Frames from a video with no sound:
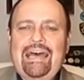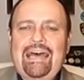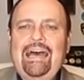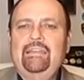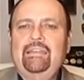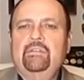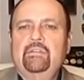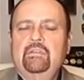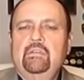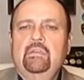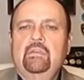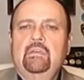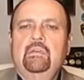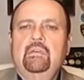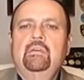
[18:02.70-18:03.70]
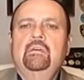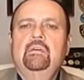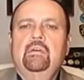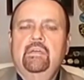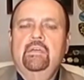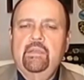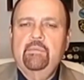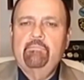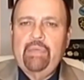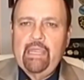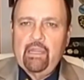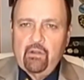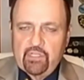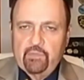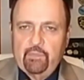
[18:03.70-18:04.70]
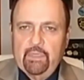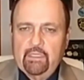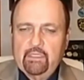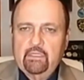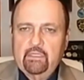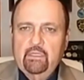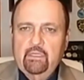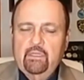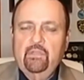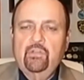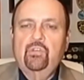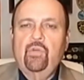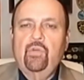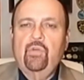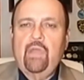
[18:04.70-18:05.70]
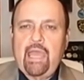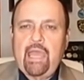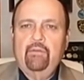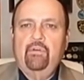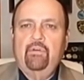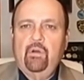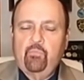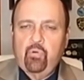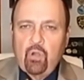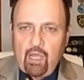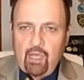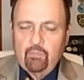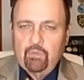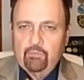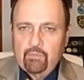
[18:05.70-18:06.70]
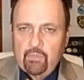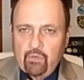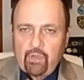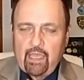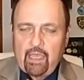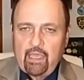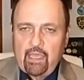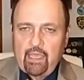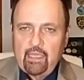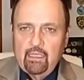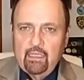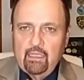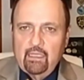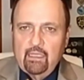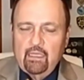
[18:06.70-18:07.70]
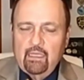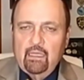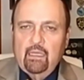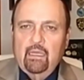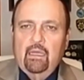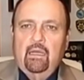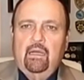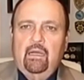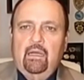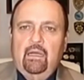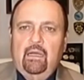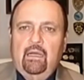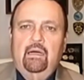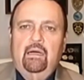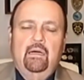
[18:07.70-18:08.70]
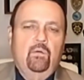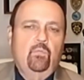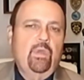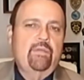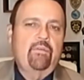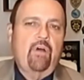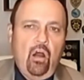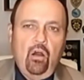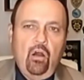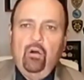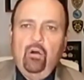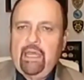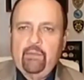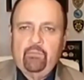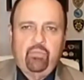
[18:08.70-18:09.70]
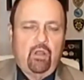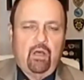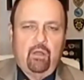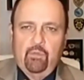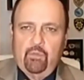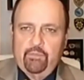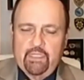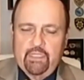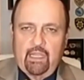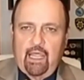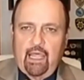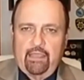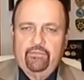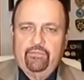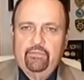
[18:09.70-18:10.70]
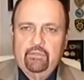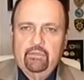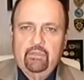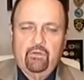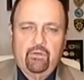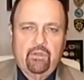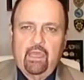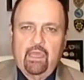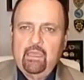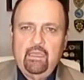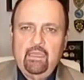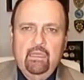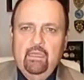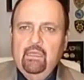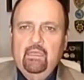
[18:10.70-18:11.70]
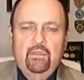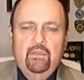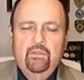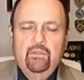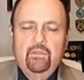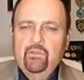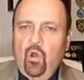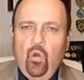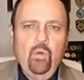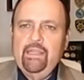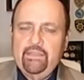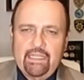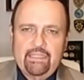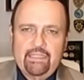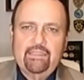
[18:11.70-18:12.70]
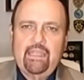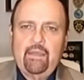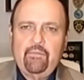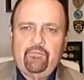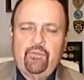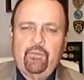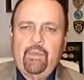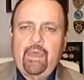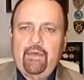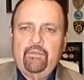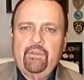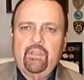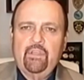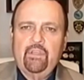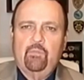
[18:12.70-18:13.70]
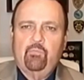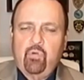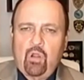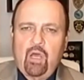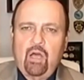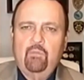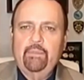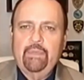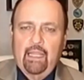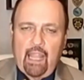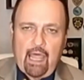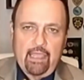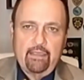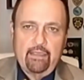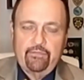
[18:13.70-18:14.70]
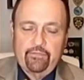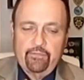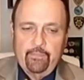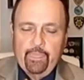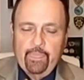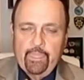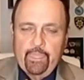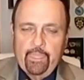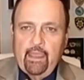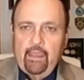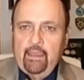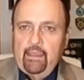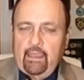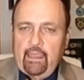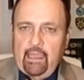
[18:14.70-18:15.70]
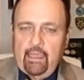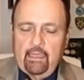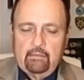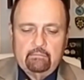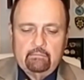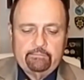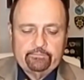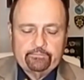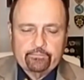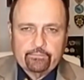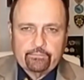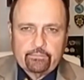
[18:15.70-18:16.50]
not an embarrassment to have a problem, okay? We've all had problems in life, okay? No one is exempt from having a problem in life. And